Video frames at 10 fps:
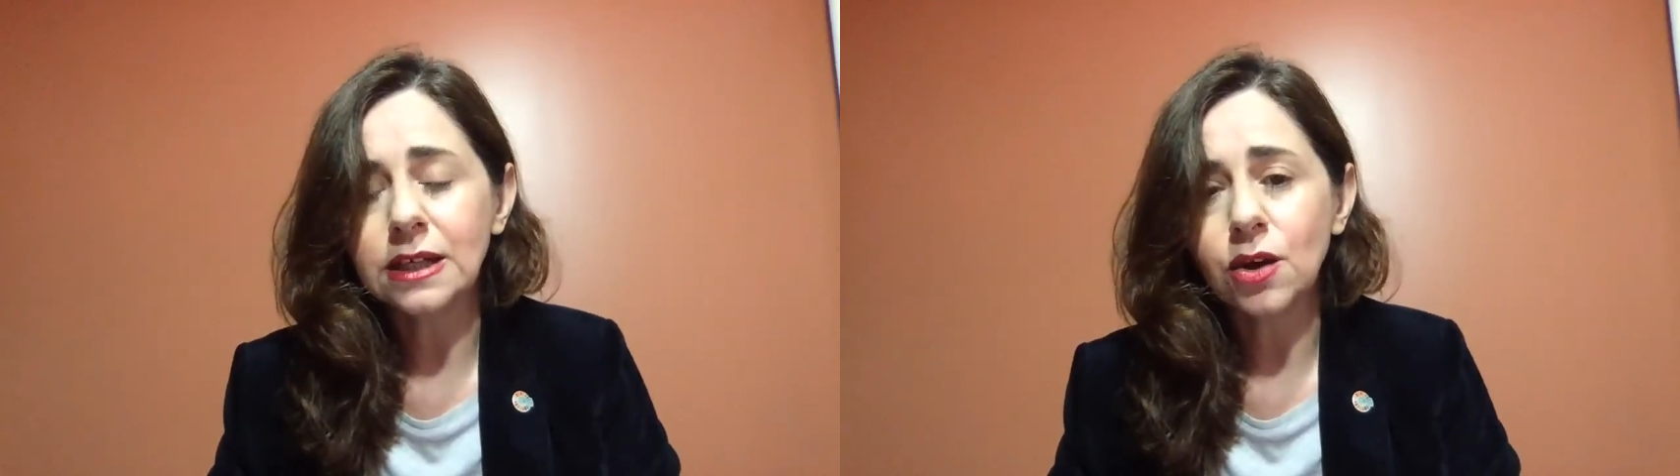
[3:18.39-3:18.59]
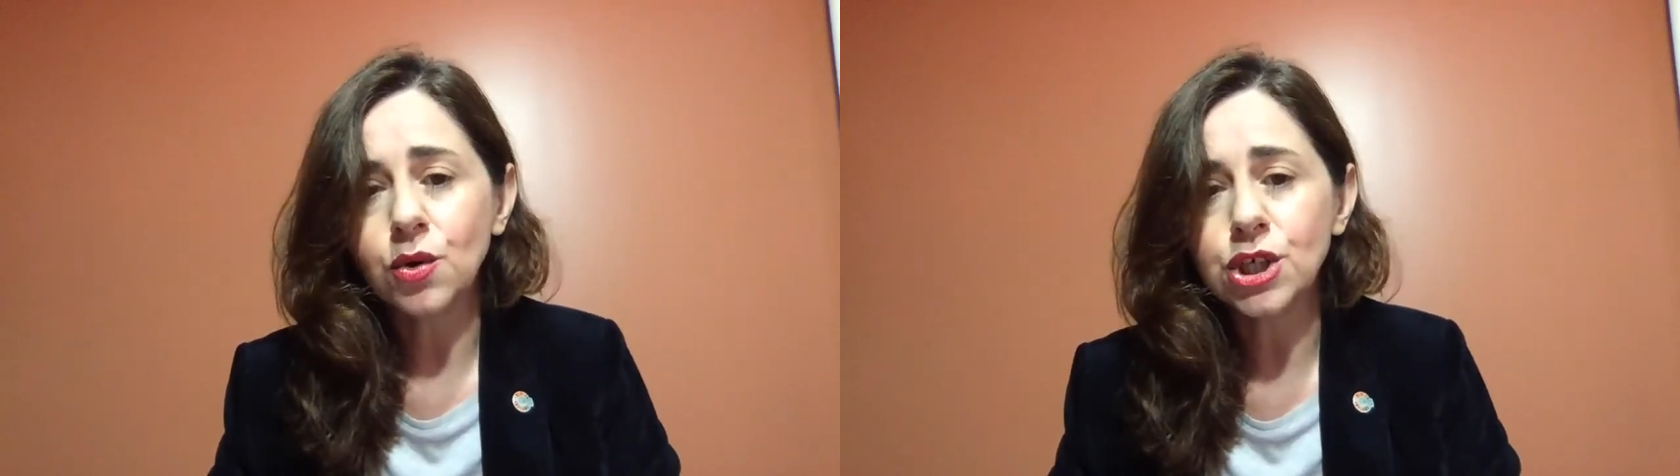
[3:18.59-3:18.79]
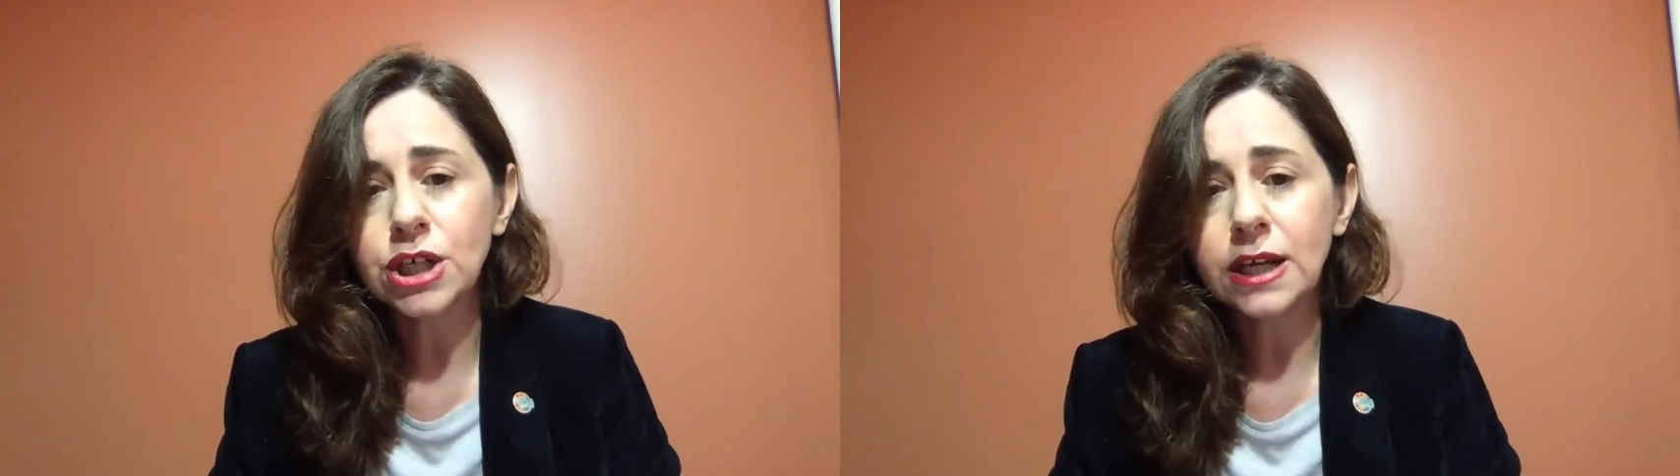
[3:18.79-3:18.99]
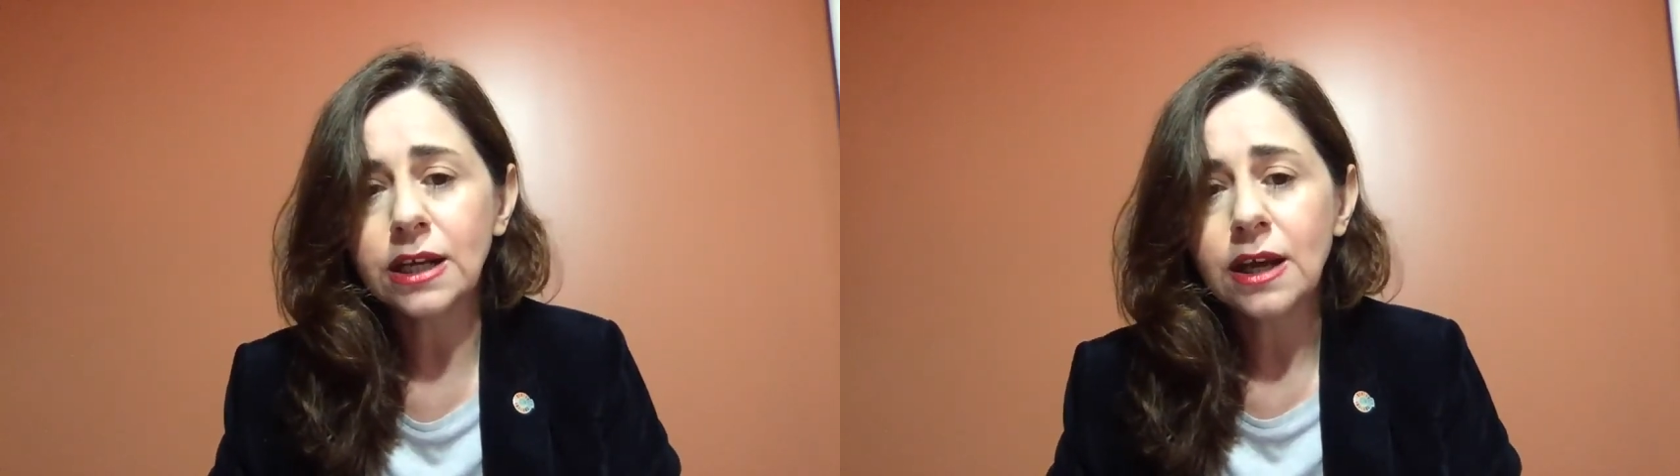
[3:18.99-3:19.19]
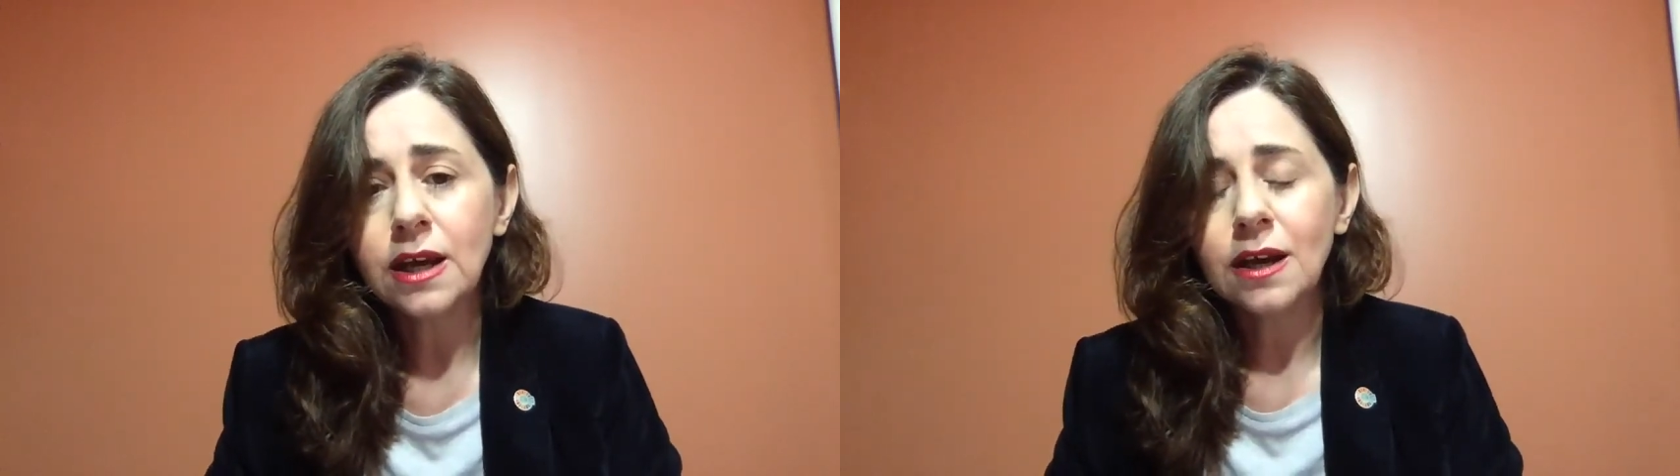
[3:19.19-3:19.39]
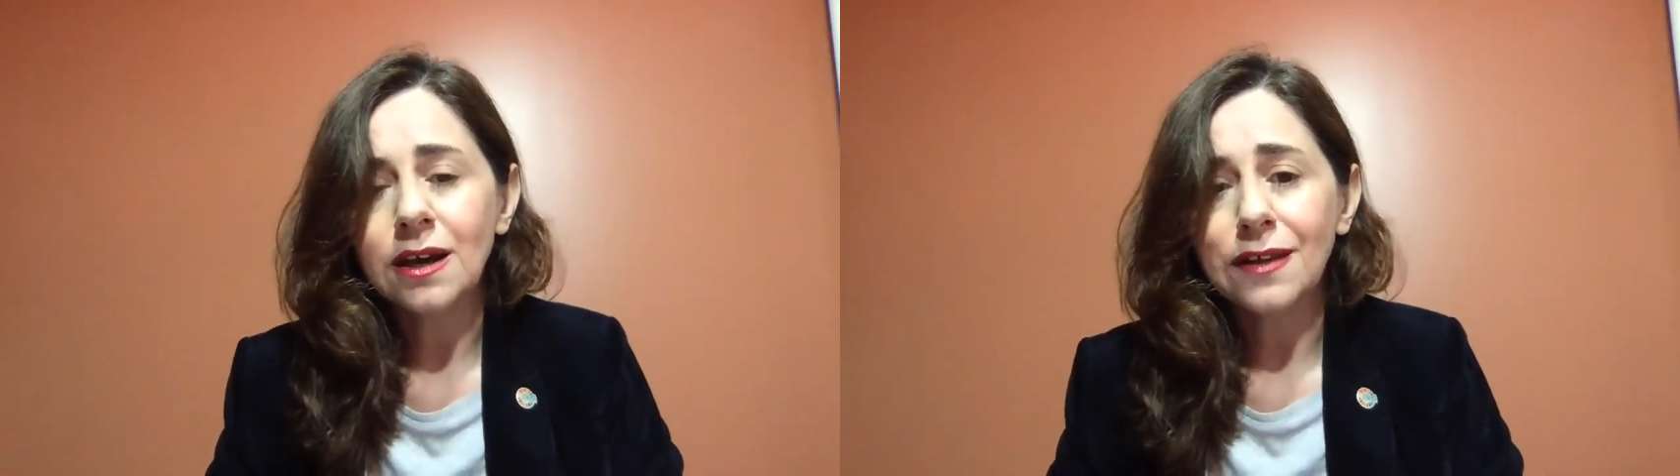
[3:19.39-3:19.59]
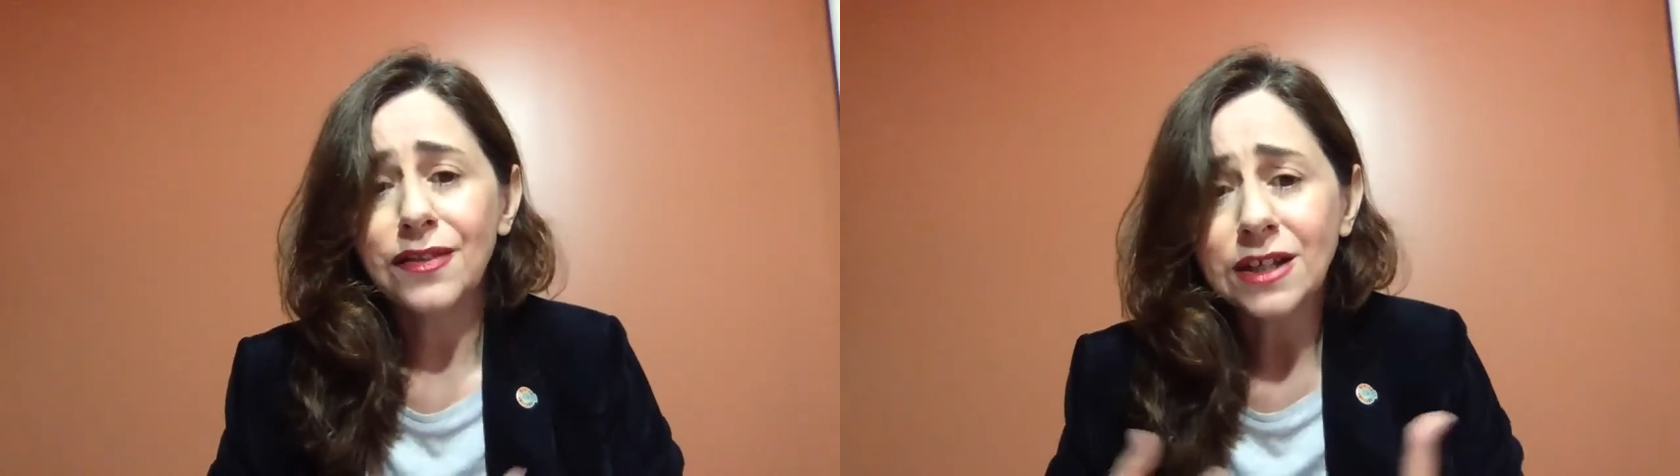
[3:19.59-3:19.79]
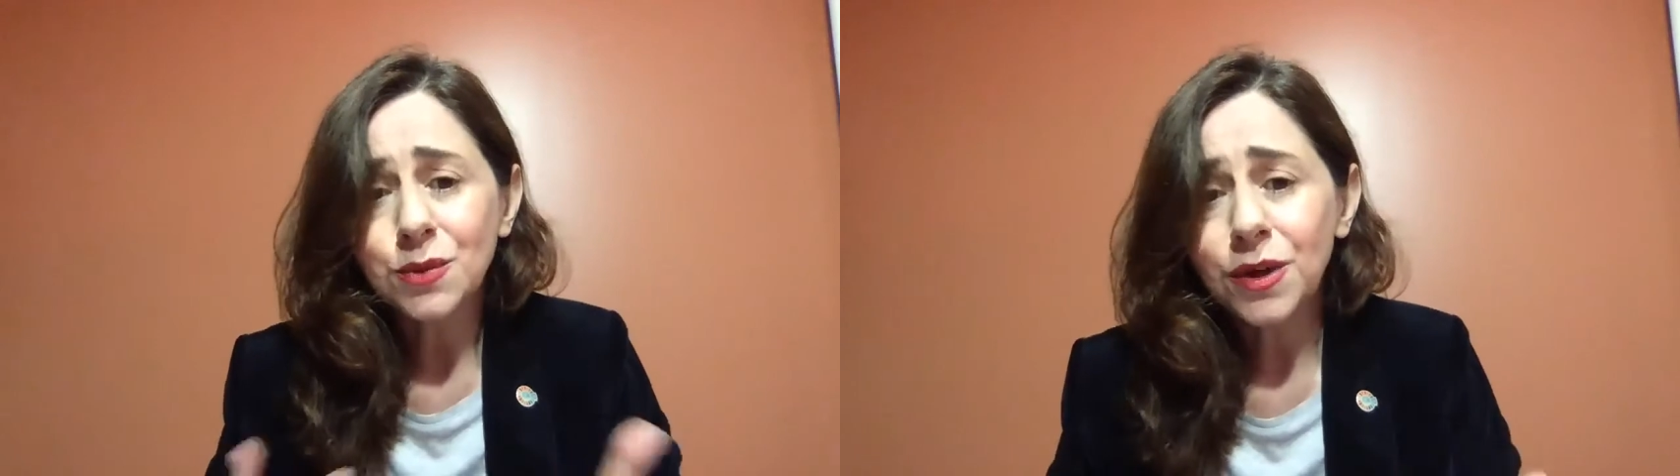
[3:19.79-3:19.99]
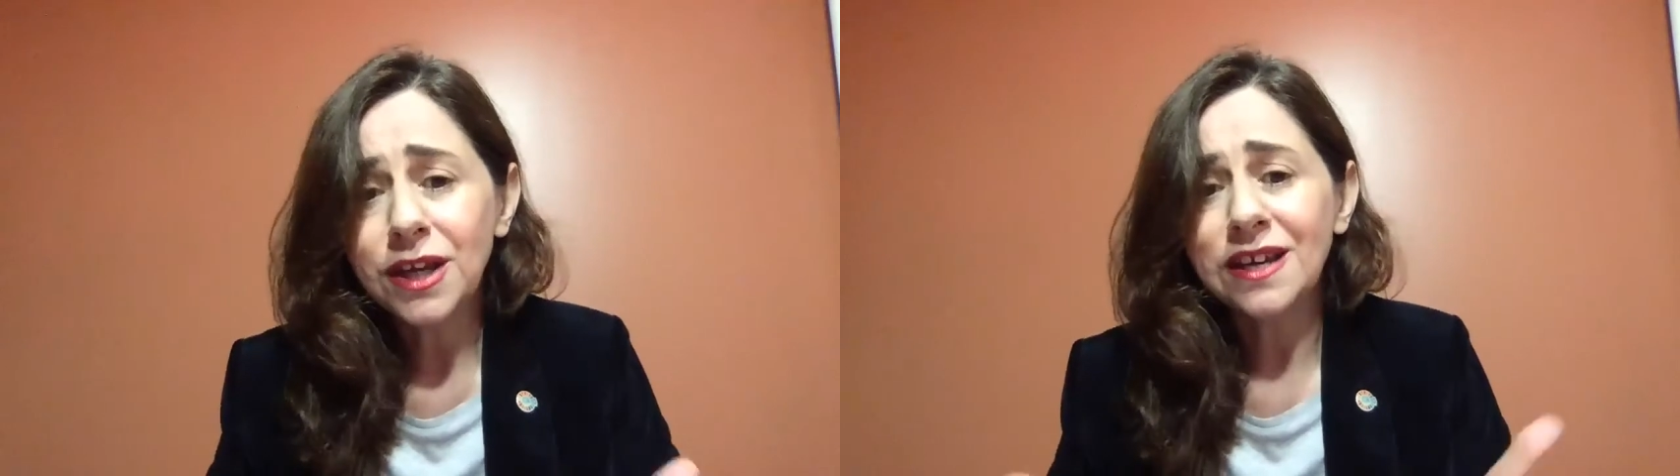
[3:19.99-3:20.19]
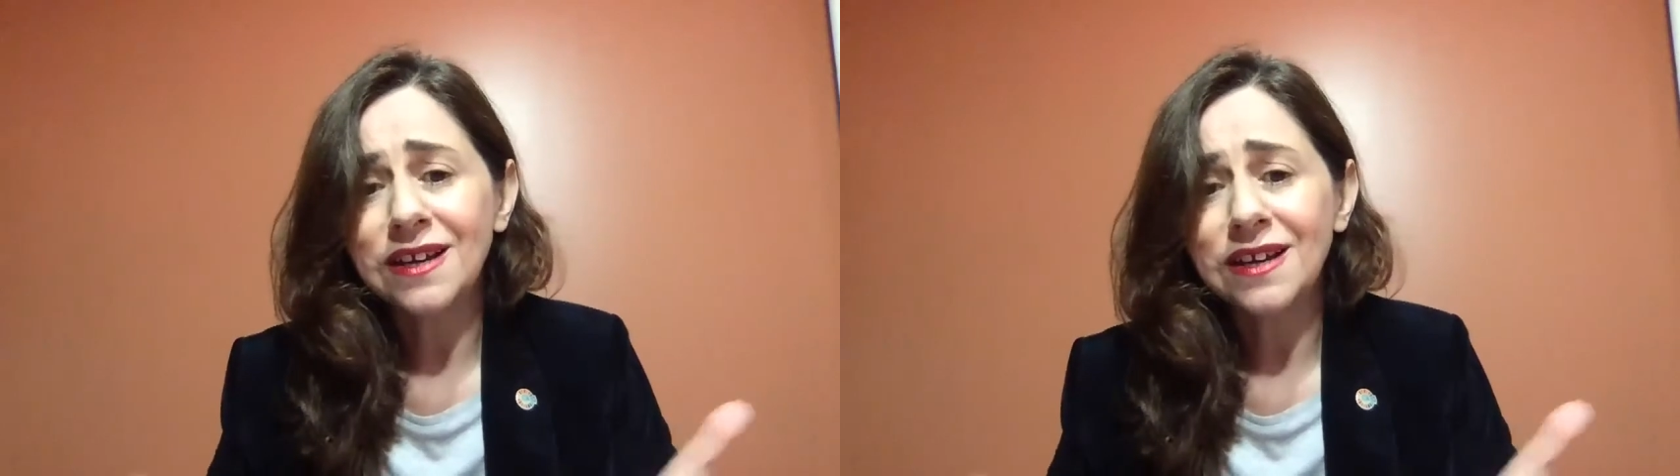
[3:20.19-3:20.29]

the ocean uh, that we